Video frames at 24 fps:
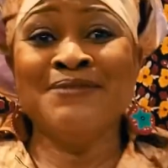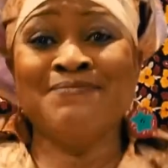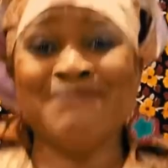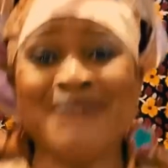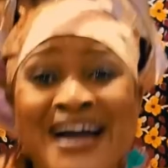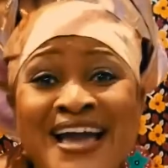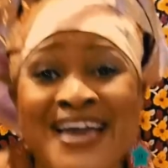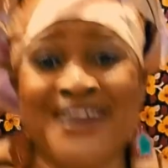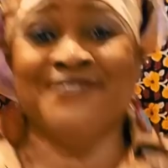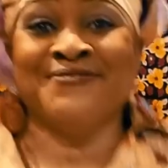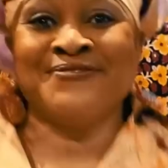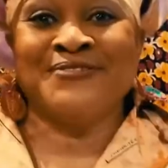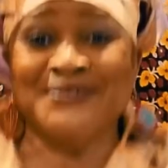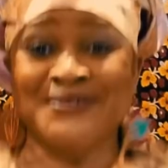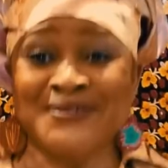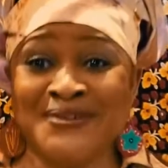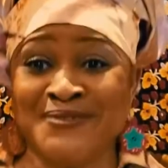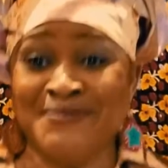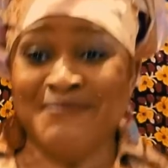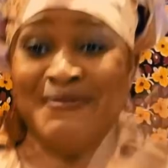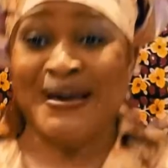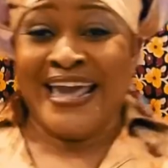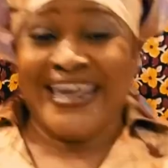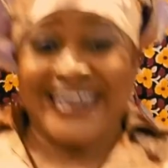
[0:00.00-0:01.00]

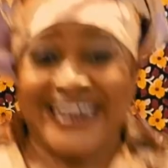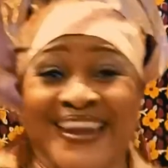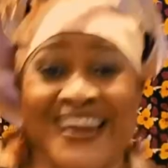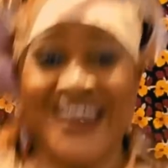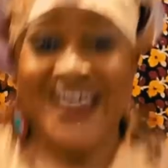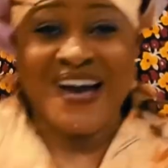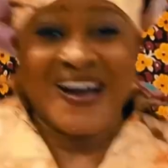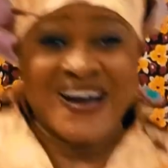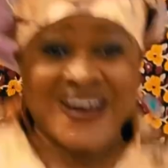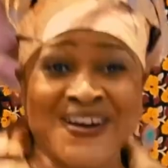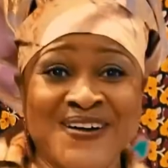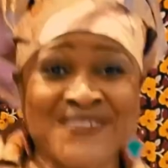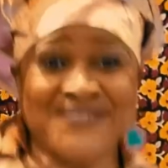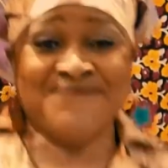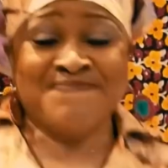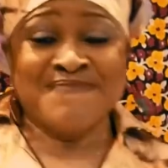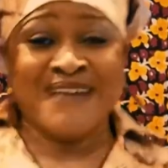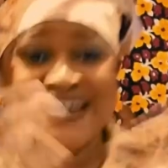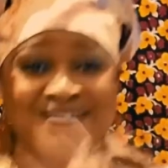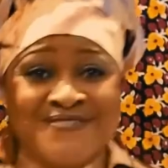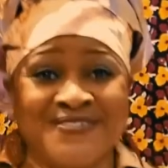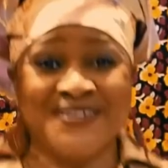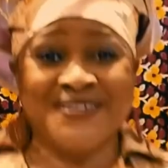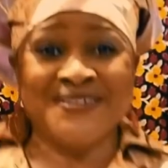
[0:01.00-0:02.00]
Mavungu, my love,
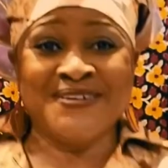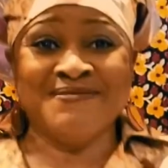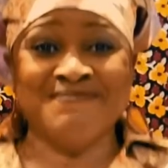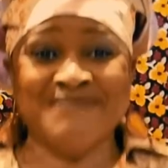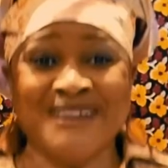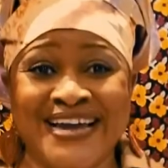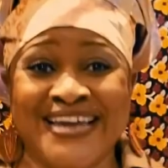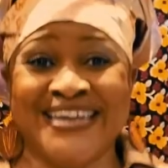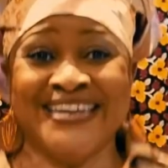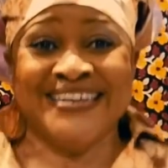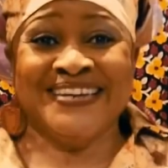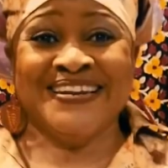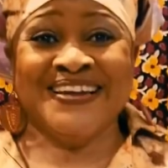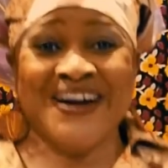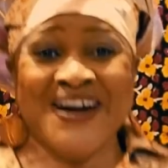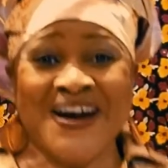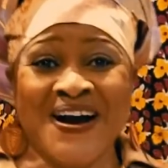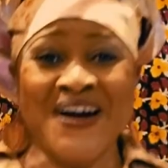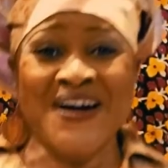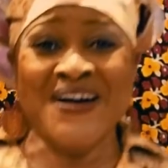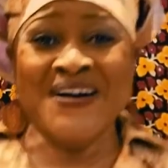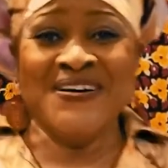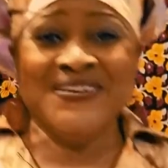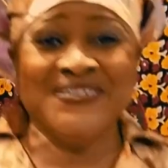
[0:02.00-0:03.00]
Mavungu, my
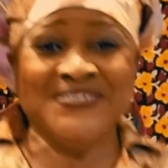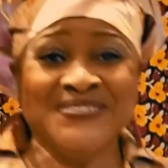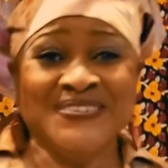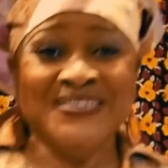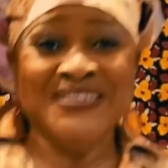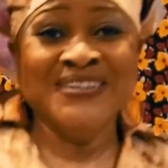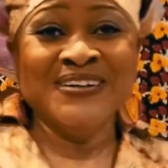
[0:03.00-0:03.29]
love.